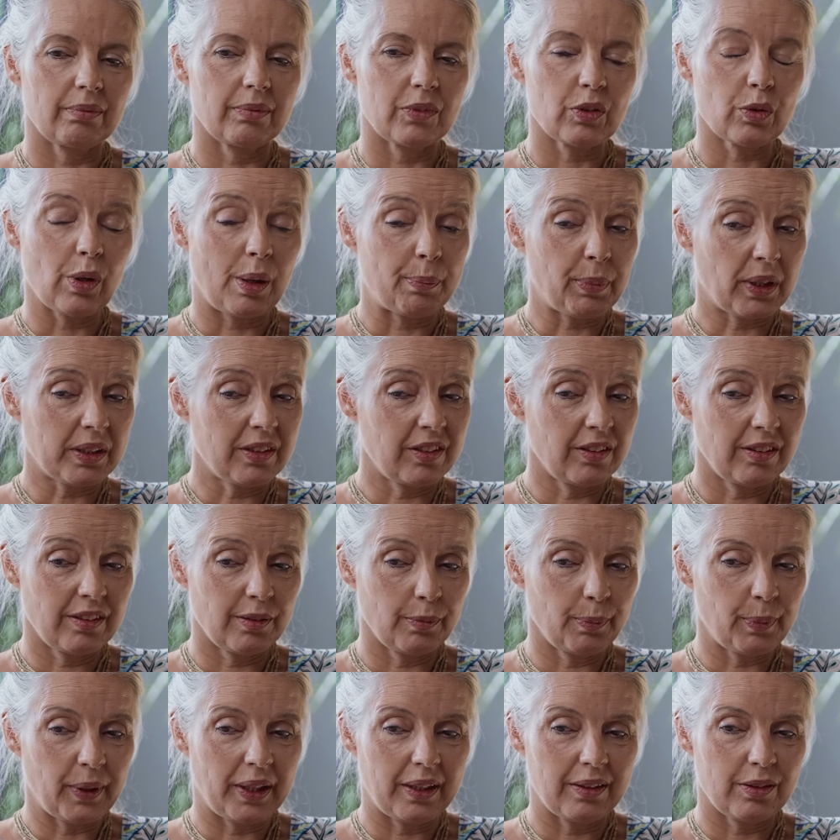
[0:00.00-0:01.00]
So I
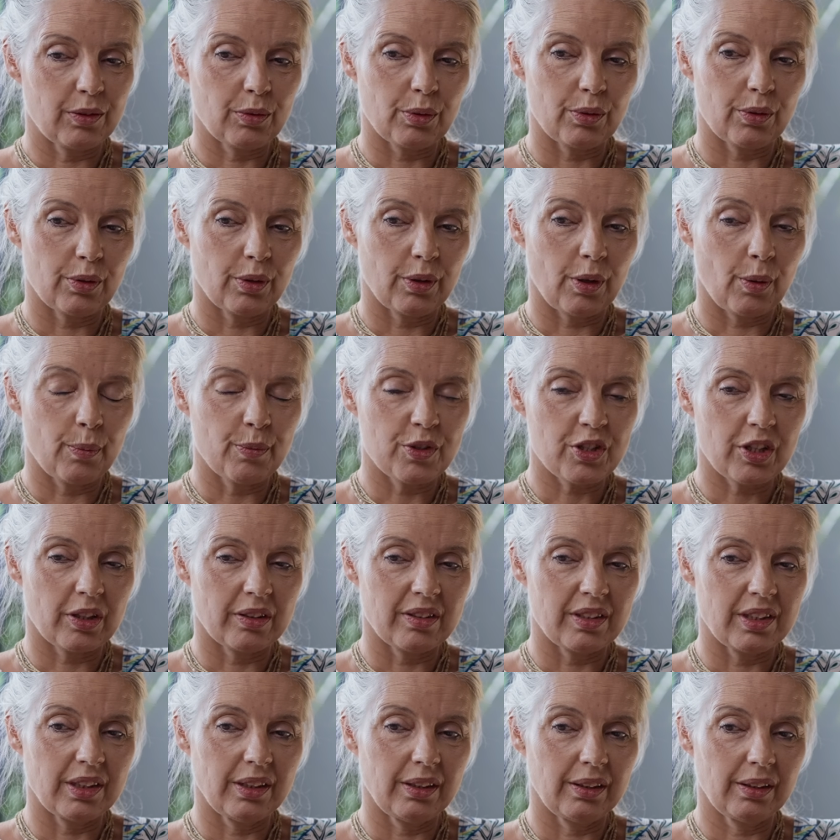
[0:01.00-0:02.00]
participated to the home
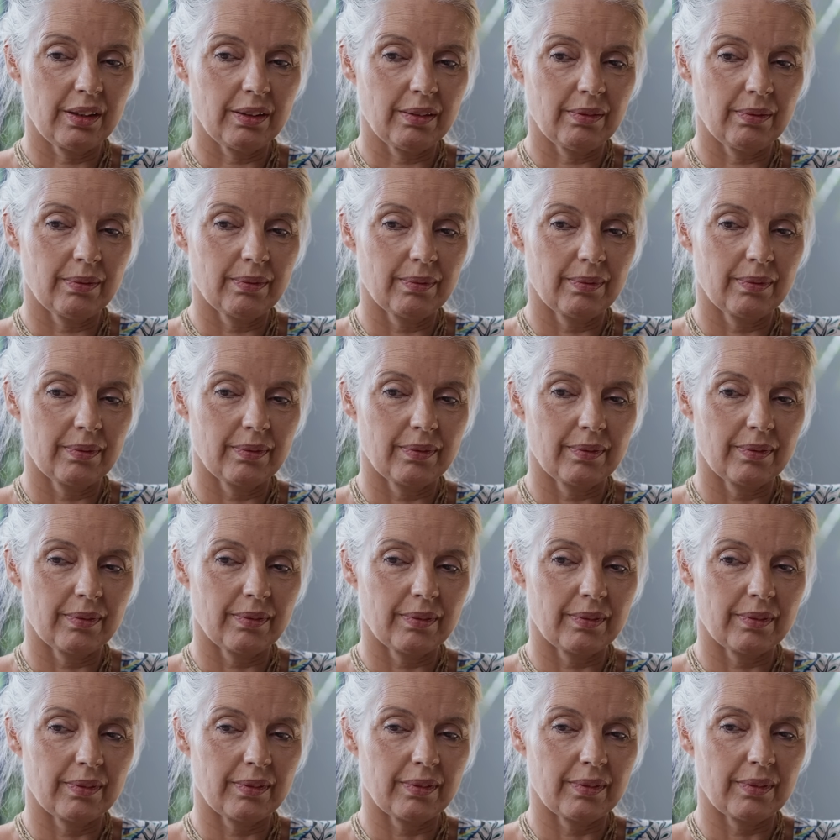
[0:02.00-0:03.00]
chanting.
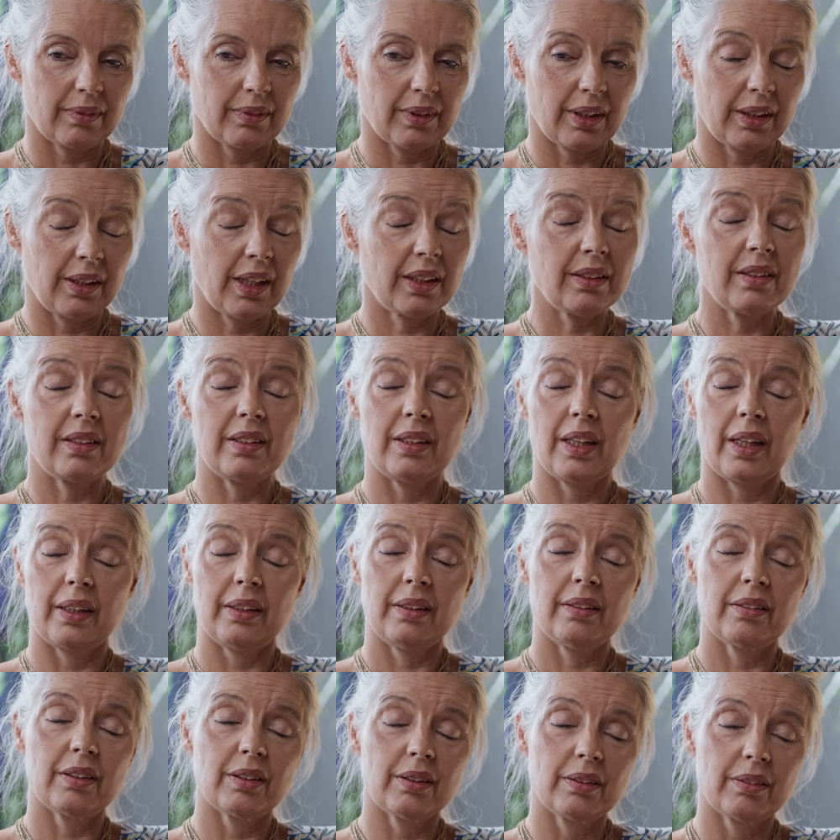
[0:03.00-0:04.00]
And at the
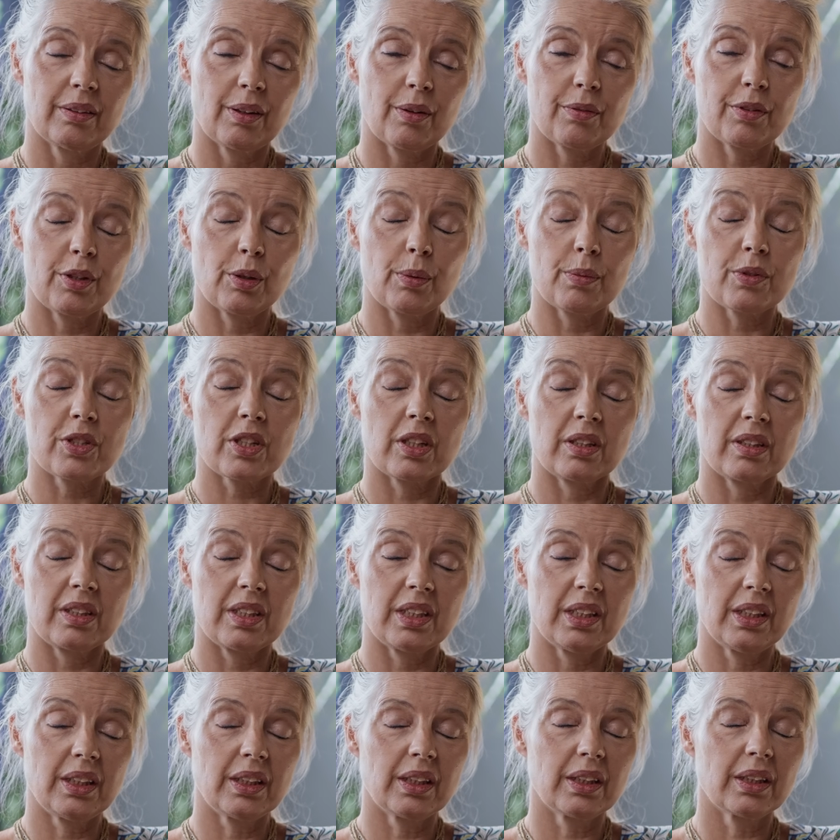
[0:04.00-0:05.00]
end of the home
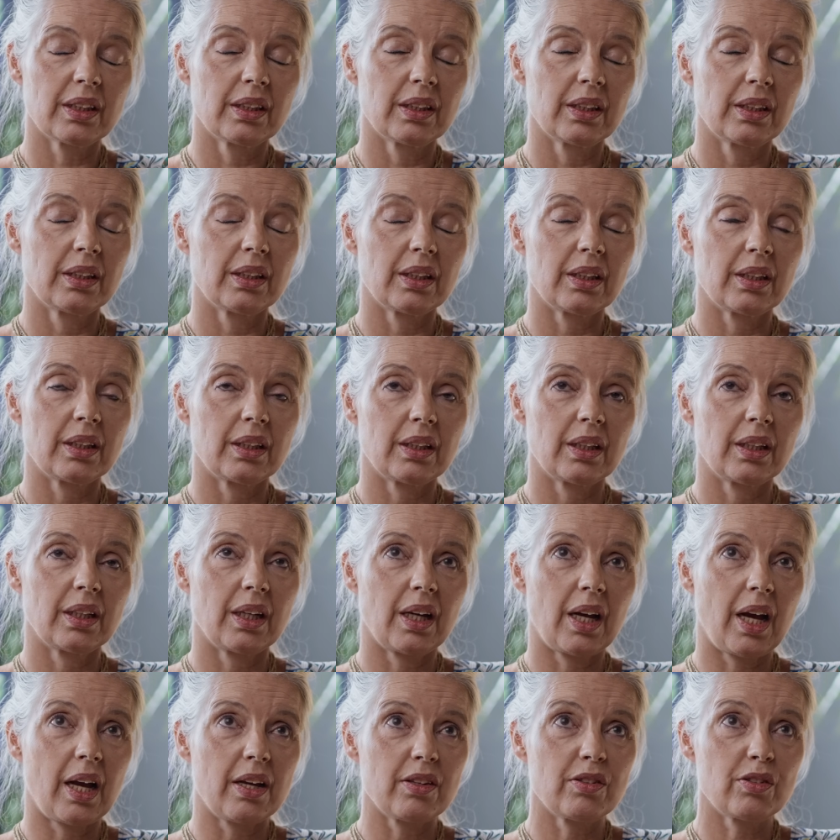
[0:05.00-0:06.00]
chanting,
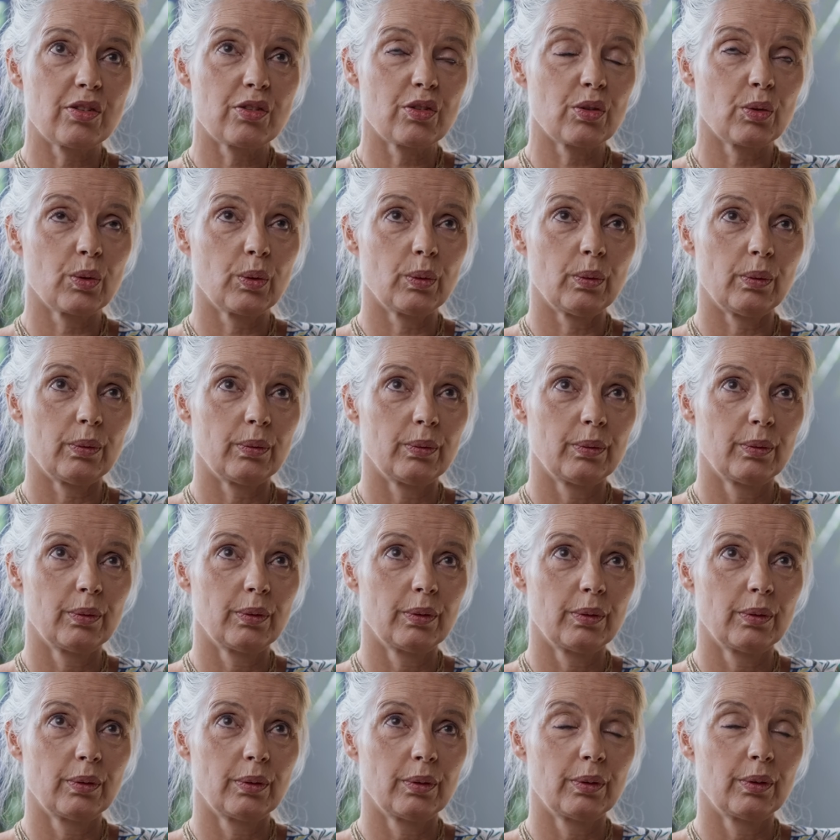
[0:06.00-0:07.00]
I saw
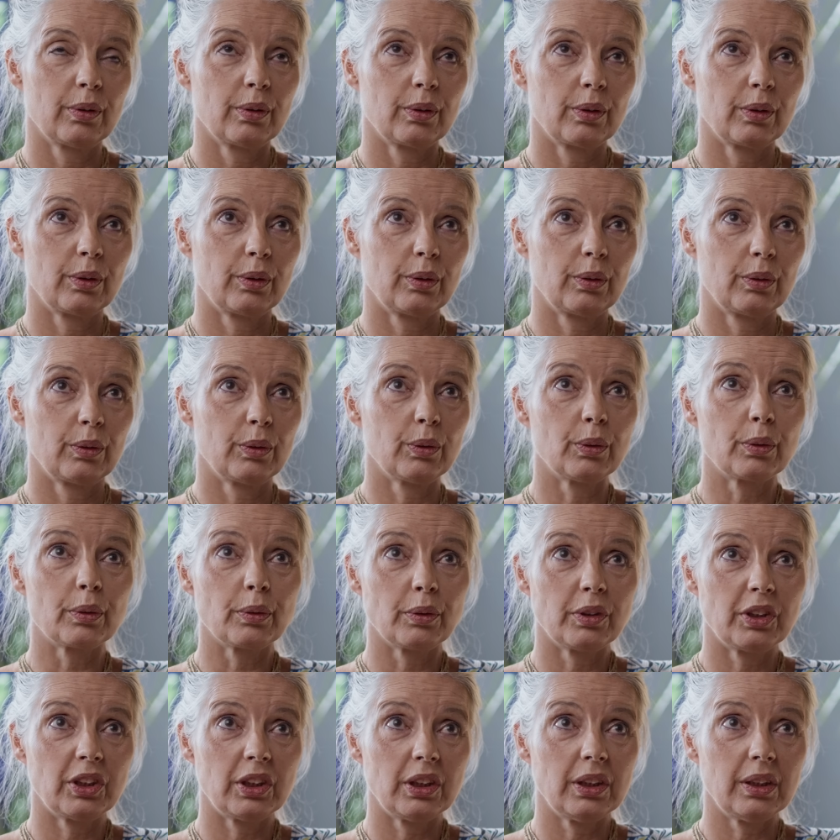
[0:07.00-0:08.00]

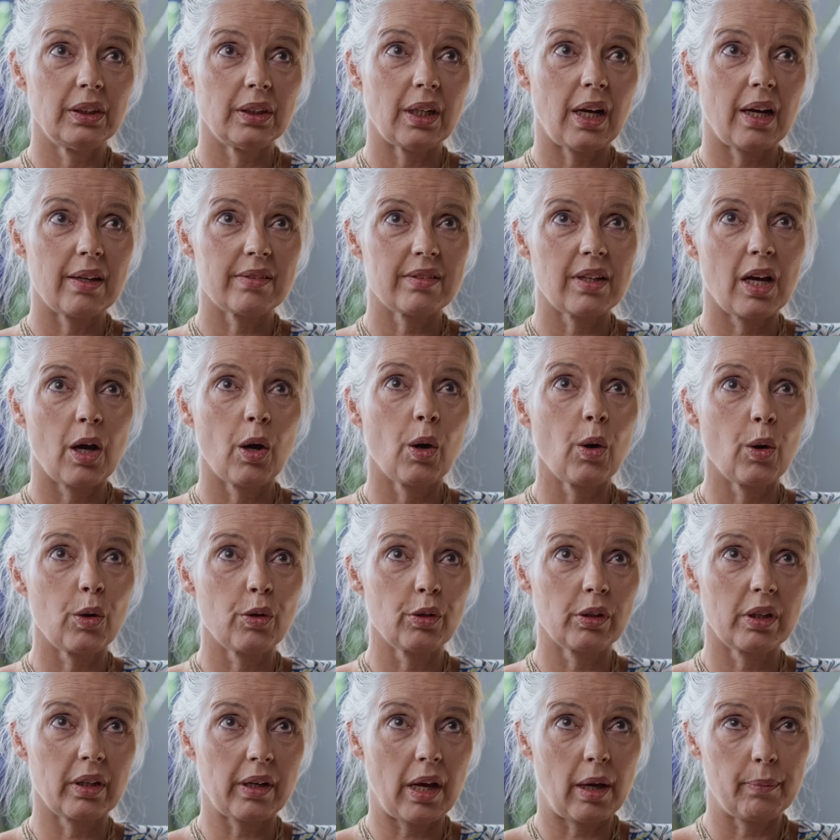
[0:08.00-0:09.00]
Guruji as a
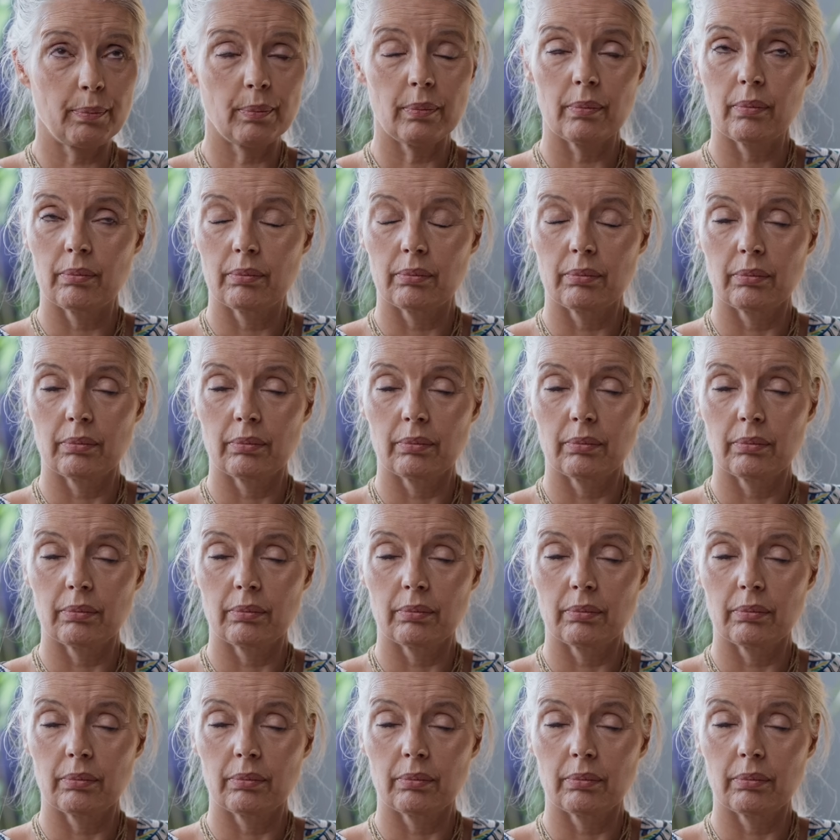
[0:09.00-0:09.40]
hologram